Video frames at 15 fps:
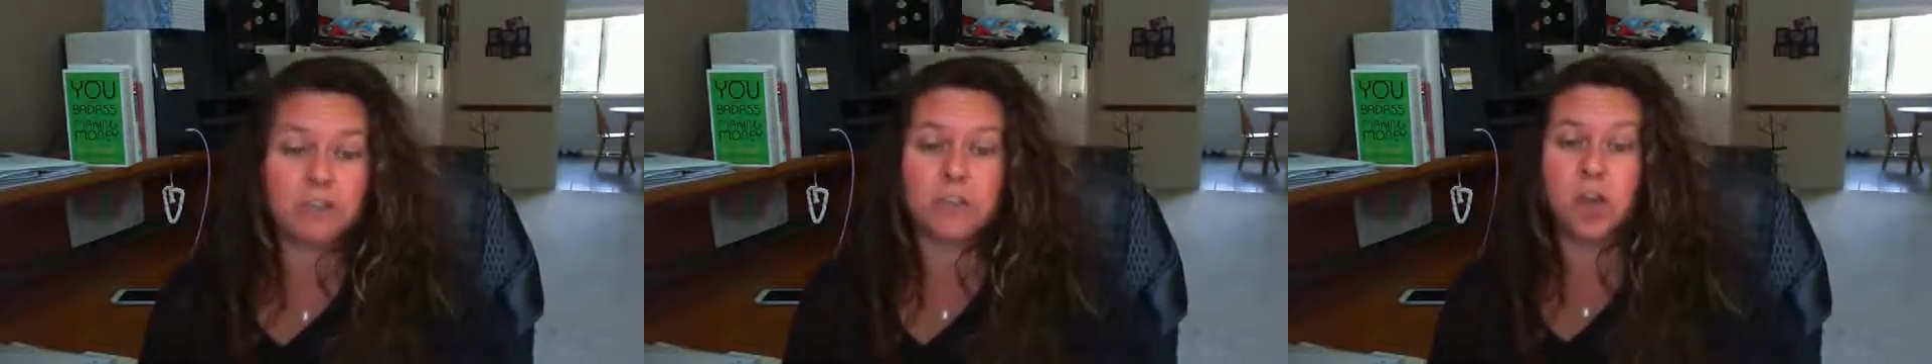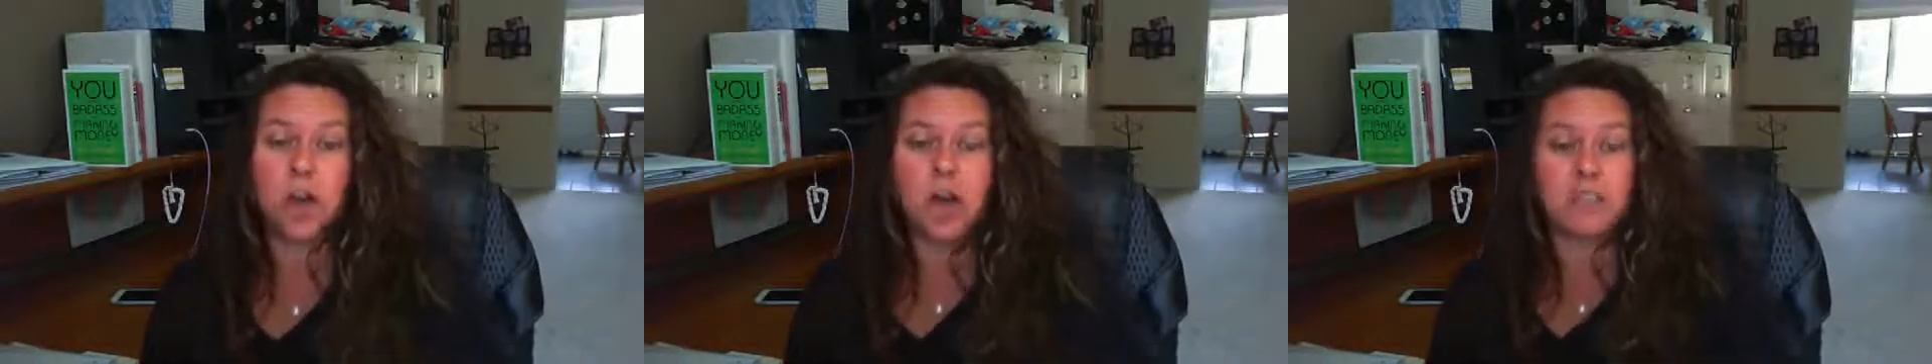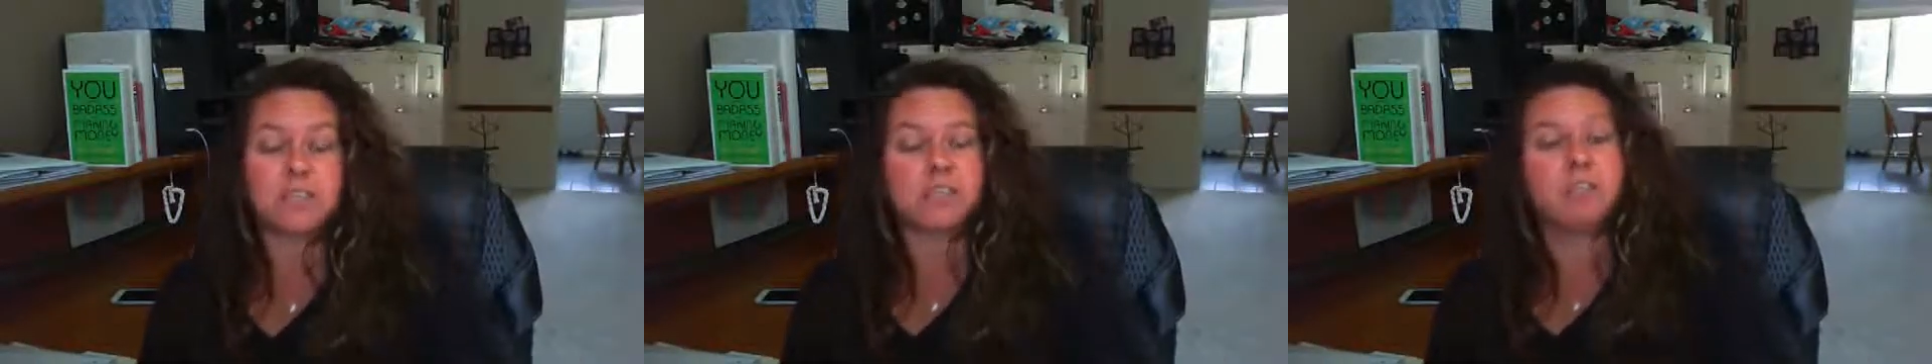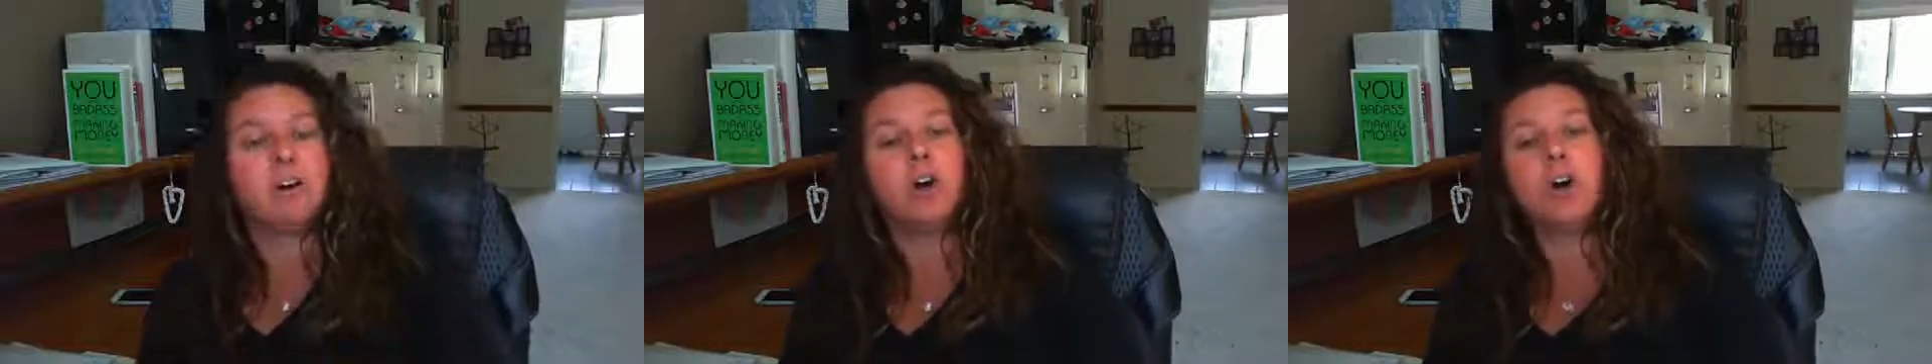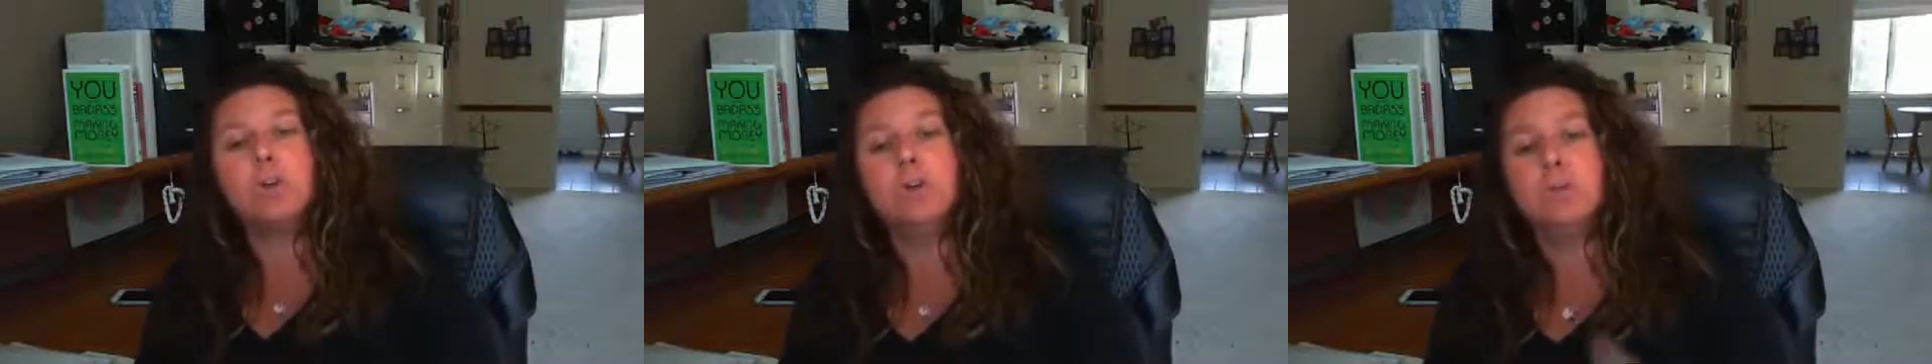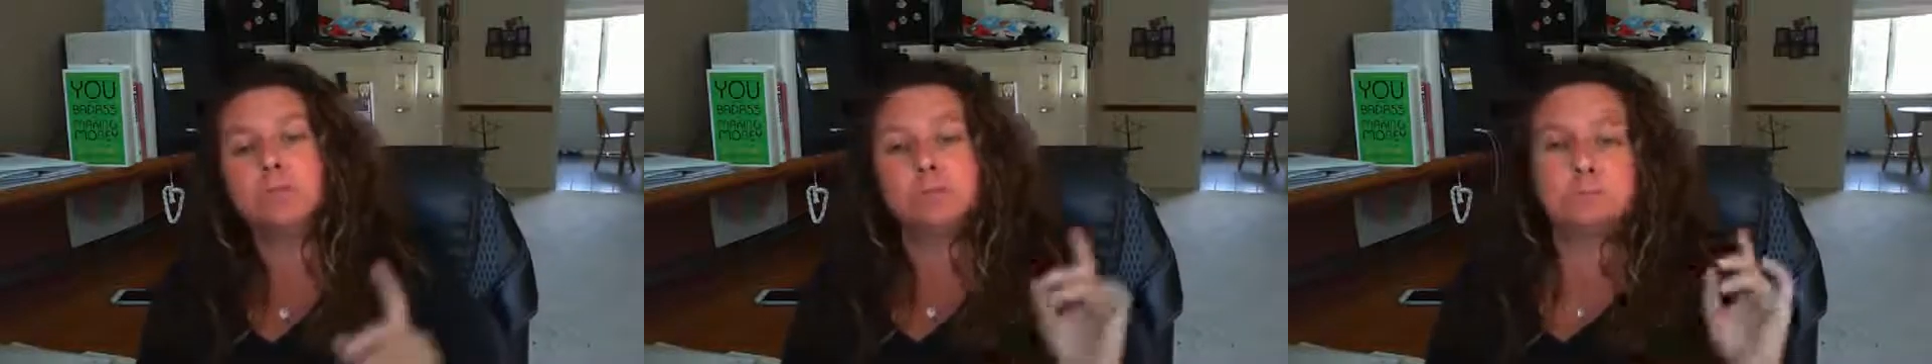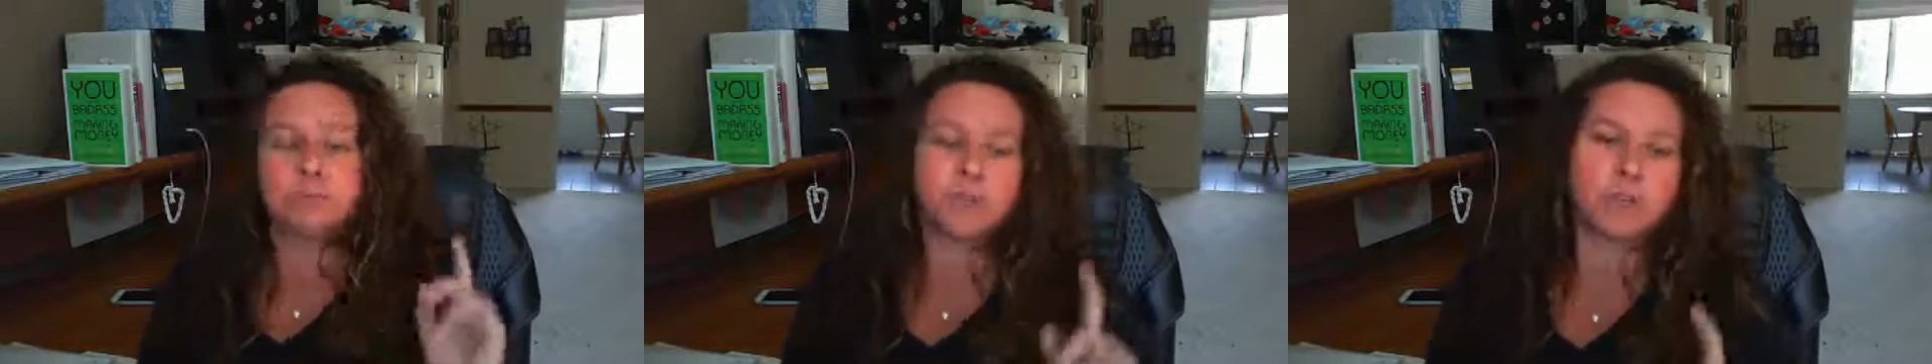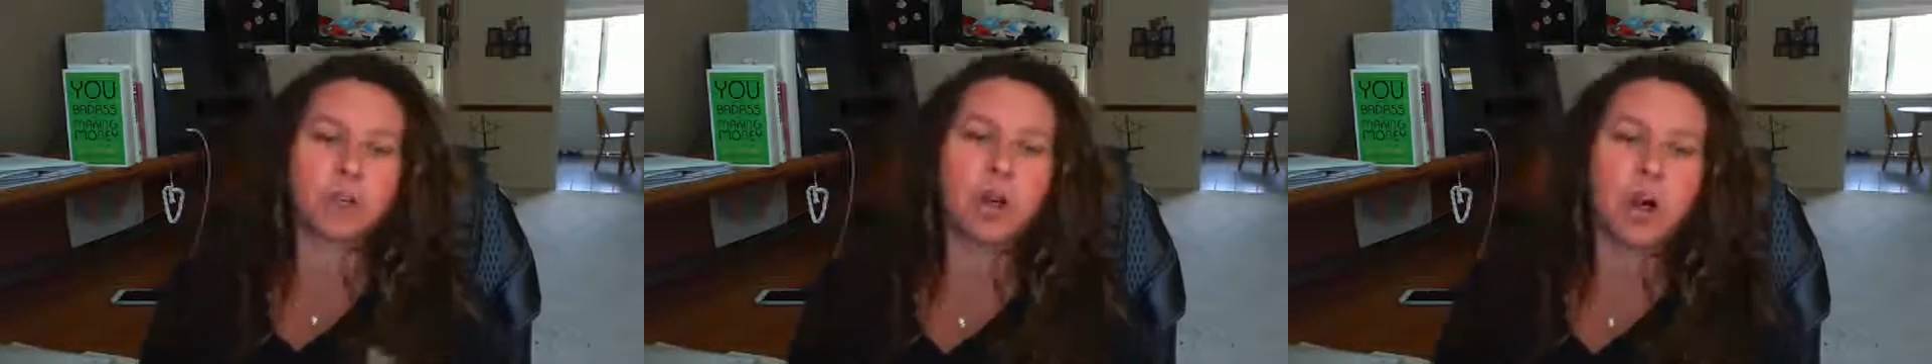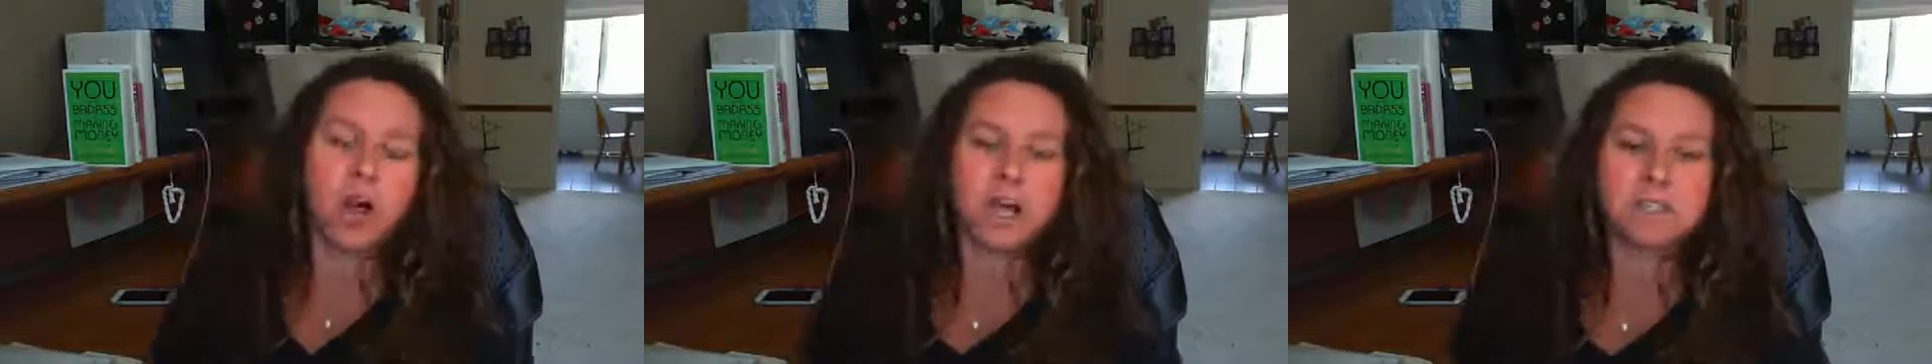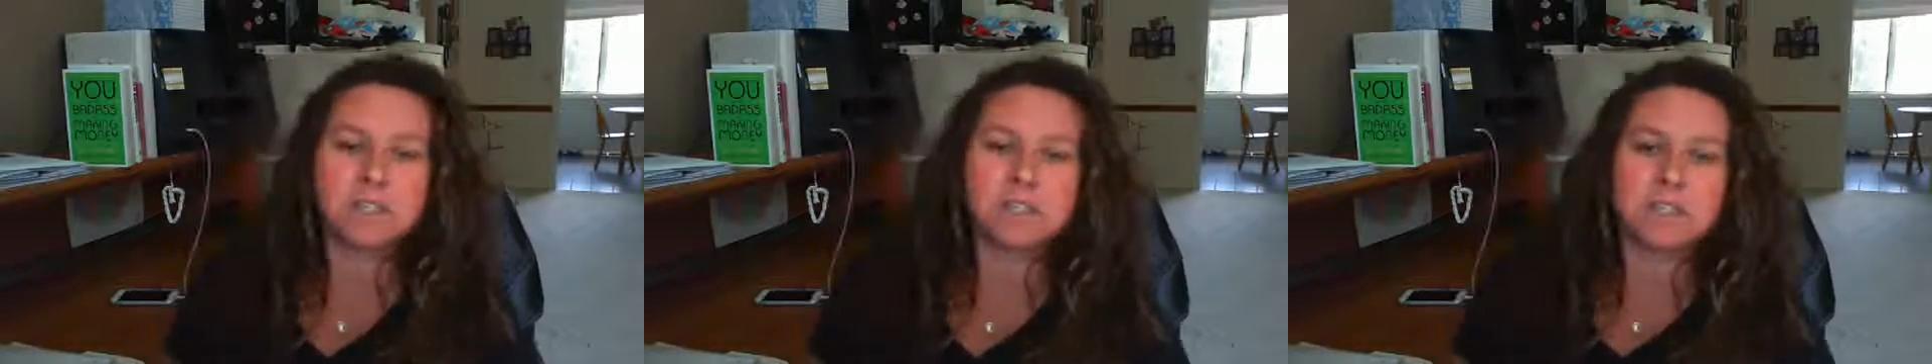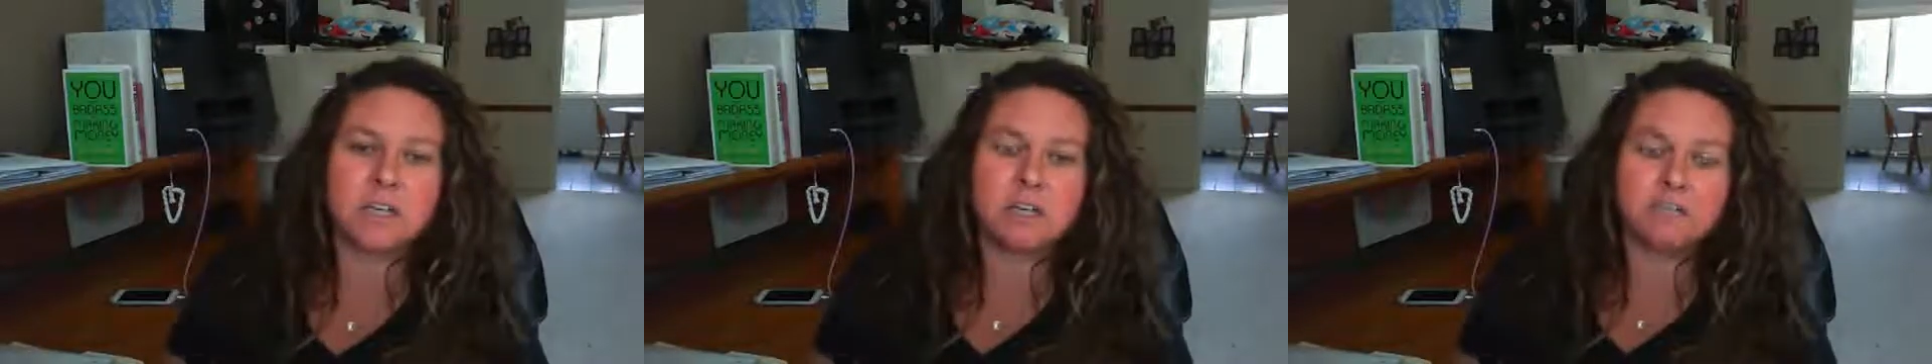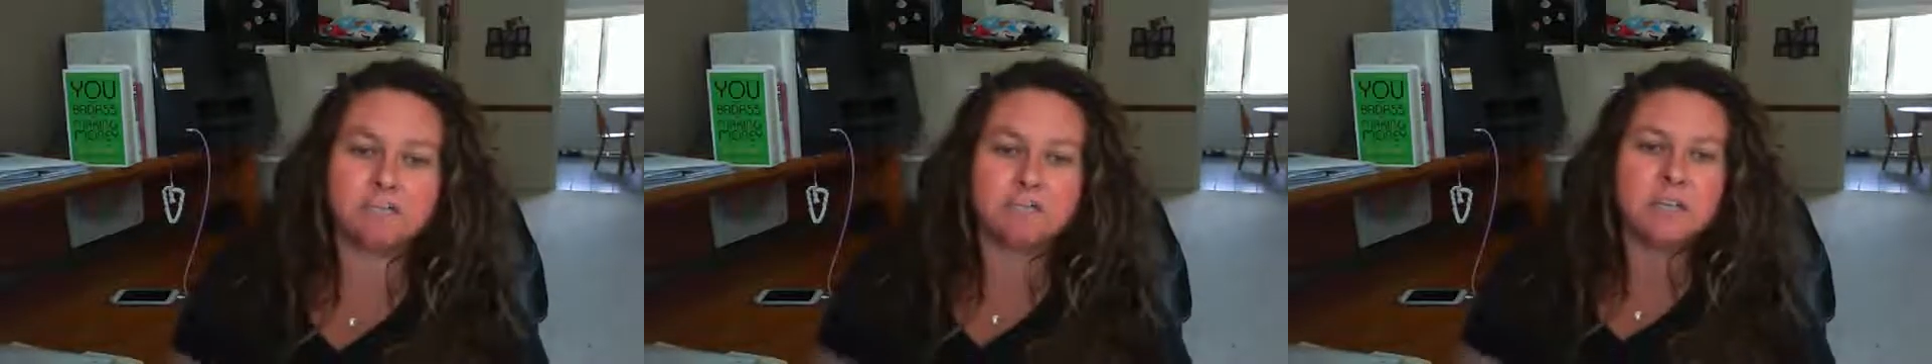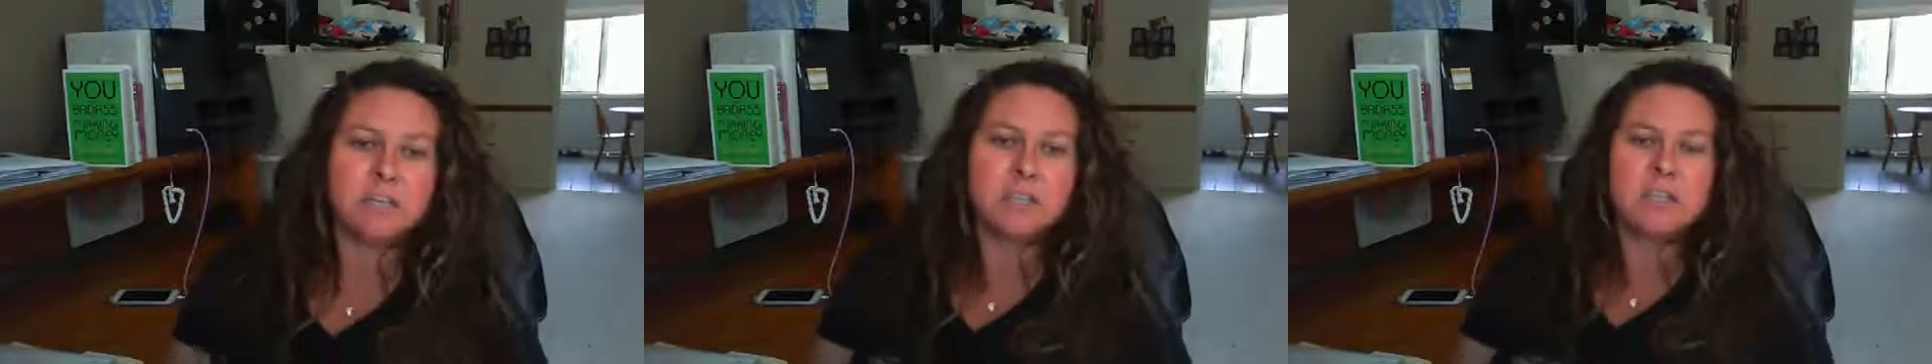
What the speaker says: The cost of homes, the cost of